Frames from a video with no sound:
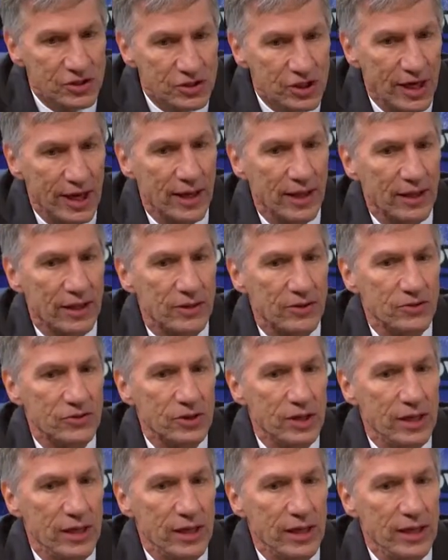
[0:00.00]
challenge
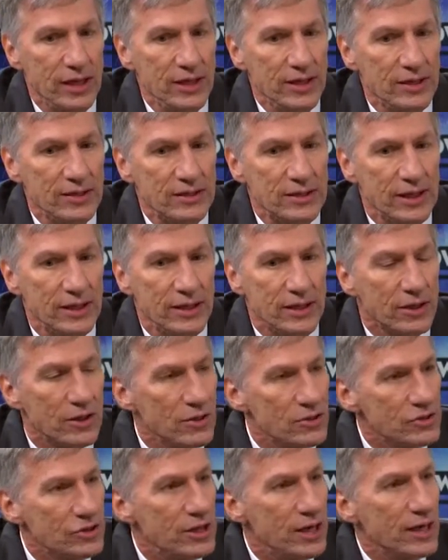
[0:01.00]
is that
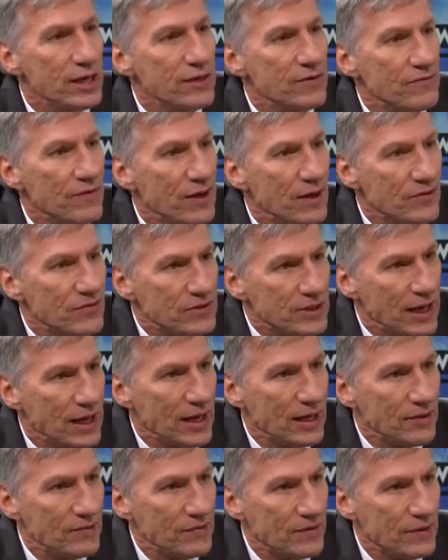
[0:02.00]
negotiating involves
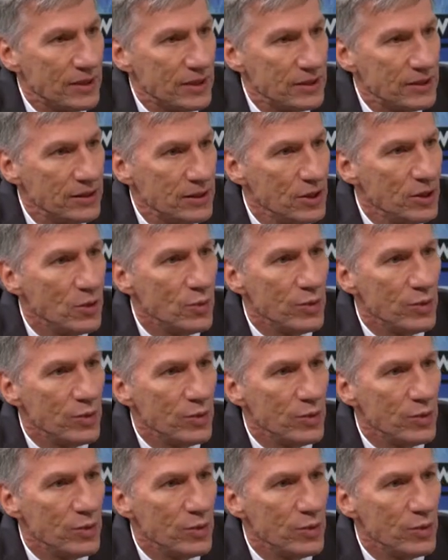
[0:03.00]
conflict.